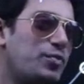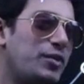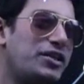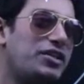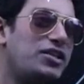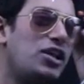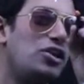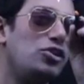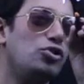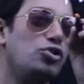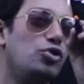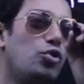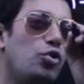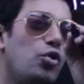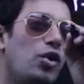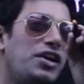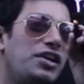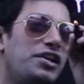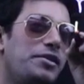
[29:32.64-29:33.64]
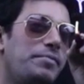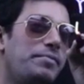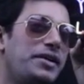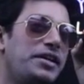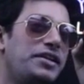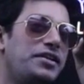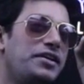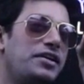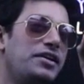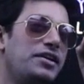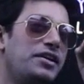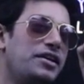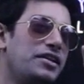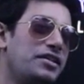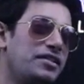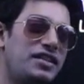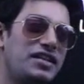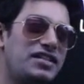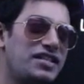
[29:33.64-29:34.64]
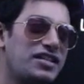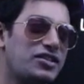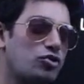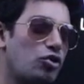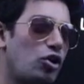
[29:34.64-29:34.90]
with the lower limit, this is